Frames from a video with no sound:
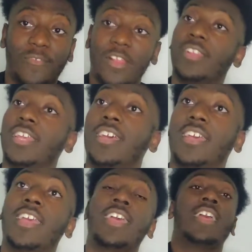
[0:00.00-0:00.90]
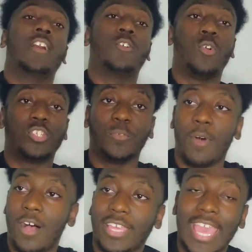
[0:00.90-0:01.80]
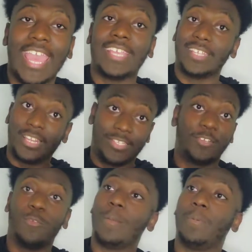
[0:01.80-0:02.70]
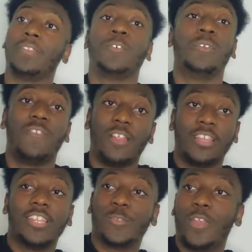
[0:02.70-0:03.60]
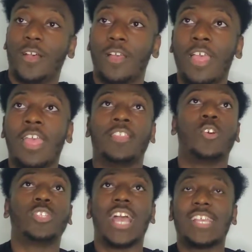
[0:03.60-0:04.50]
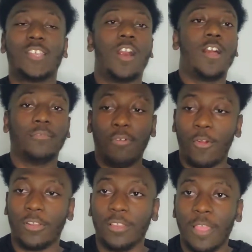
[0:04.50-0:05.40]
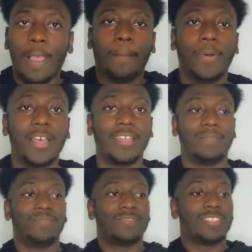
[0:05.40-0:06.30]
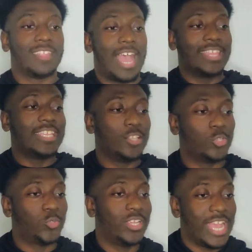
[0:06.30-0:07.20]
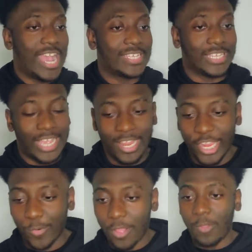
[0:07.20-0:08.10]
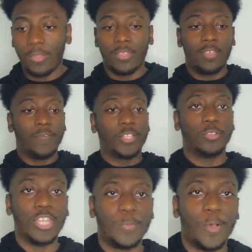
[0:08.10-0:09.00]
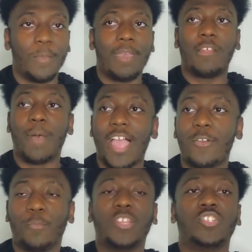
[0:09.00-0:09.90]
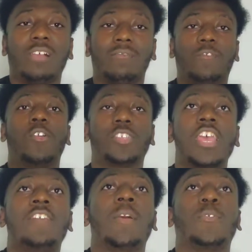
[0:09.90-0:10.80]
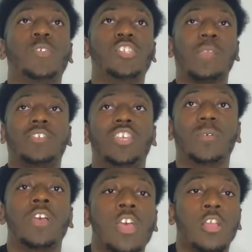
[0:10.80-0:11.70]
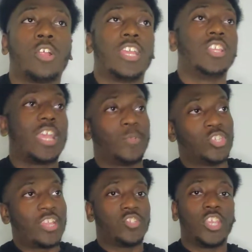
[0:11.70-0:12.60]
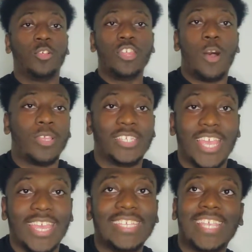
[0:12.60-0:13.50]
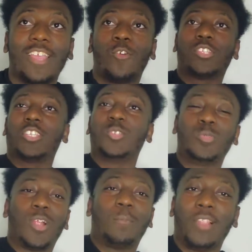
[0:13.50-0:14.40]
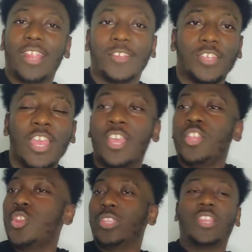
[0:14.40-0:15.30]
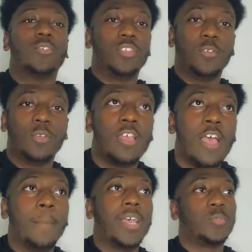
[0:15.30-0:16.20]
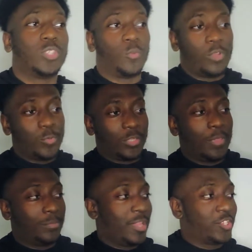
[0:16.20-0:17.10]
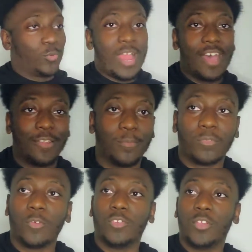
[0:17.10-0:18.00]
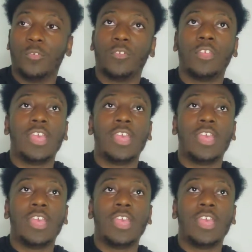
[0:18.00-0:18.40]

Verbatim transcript: be very good. Of course, Jamal Cain's another secret weapon, who's going to be very good as well. Those guys are all important. But I think those three guys, like Tyler Herro, Victor Oladipo, and Bam Adebayo, are going to be the driving force that was win the championship. Like what Sha Shaquille O'Neal always said. He said, of course, the superstar players, you know what they're going to do. But it's what the, it's what the players around them going to do.